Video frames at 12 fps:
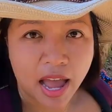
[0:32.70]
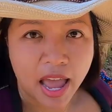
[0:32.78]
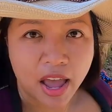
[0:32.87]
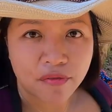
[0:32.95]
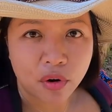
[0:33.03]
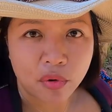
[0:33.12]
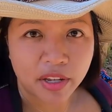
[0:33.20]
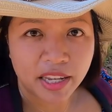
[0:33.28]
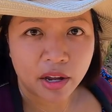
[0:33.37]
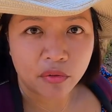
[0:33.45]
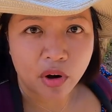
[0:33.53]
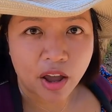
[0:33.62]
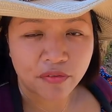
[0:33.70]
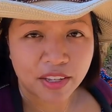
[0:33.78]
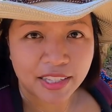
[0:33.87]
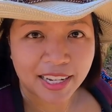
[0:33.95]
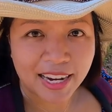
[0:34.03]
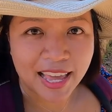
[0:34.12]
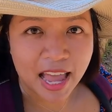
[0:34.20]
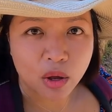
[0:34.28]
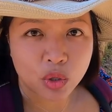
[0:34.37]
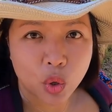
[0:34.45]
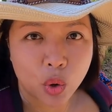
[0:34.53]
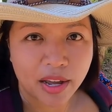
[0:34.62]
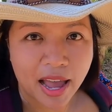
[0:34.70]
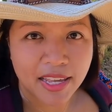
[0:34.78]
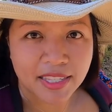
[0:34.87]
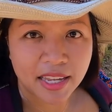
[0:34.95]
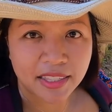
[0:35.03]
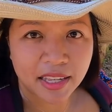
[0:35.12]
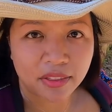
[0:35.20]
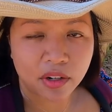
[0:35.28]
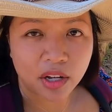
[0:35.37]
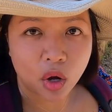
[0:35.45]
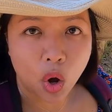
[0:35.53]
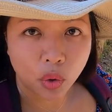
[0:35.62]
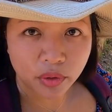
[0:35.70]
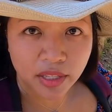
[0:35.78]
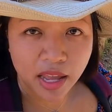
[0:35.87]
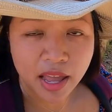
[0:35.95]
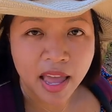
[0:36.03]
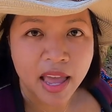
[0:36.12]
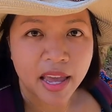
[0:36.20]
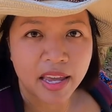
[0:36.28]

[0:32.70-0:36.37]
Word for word: I have already arrived at the clay house called Casa Terracota.